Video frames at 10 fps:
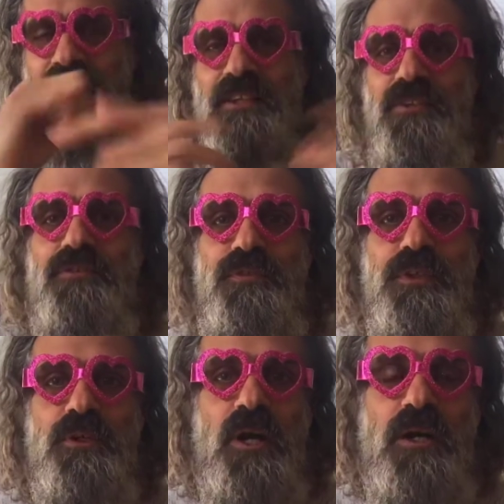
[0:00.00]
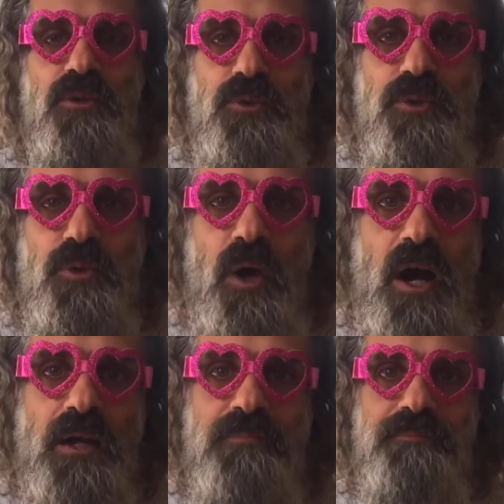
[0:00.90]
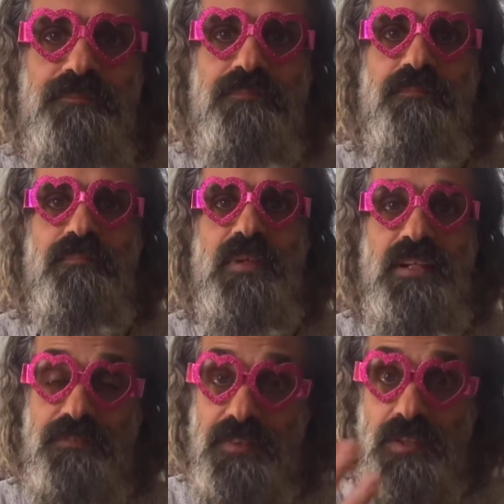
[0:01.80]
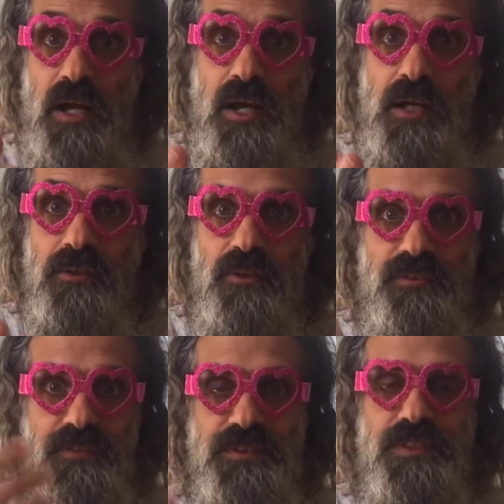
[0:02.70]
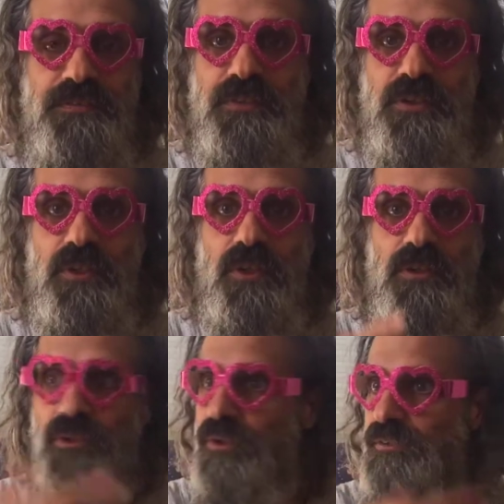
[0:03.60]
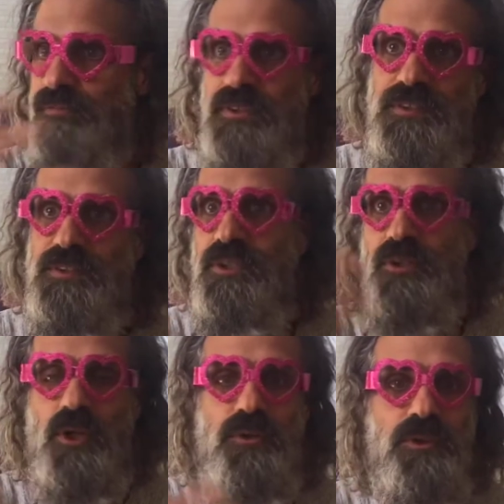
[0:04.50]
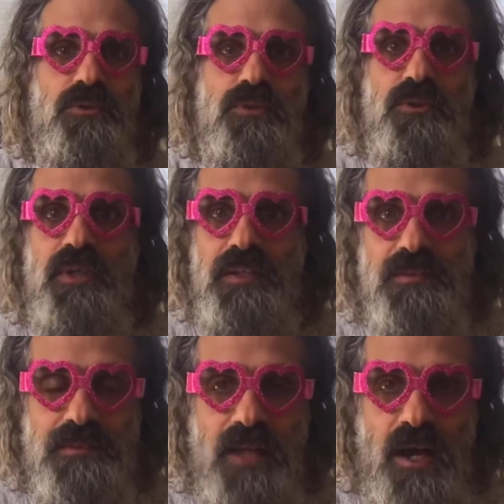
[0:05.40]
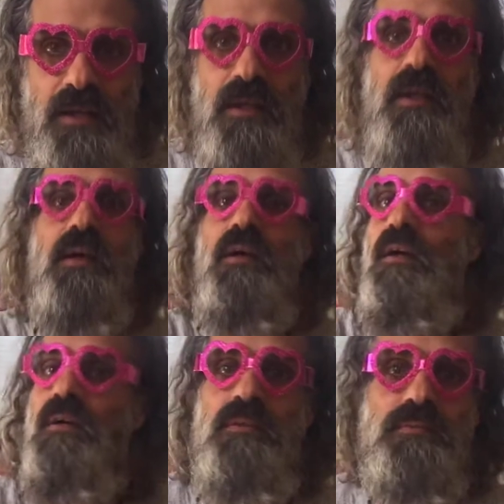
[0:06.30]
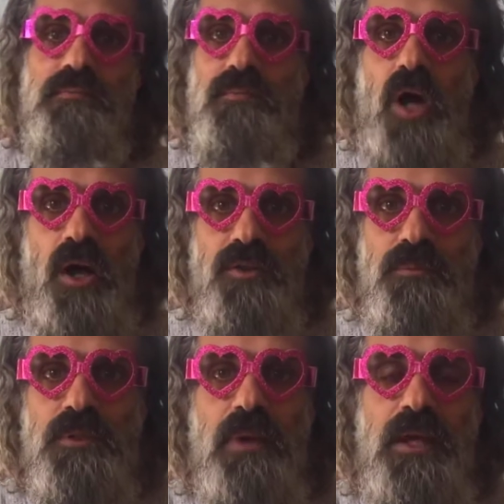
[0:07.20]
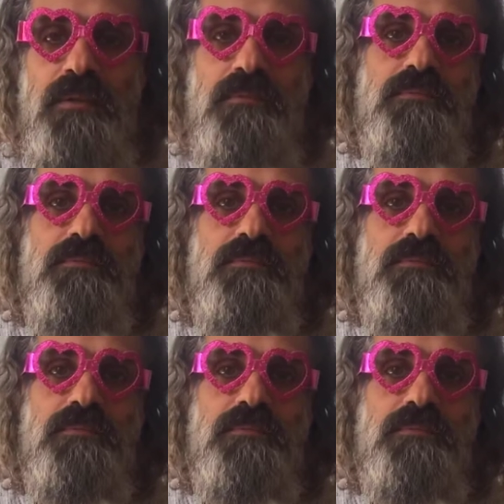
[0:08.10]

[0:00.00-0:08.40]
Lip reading: and you figure out who you are. And if it's hard, or if it's difficult, or if it's, you get stuck, talk to me, man.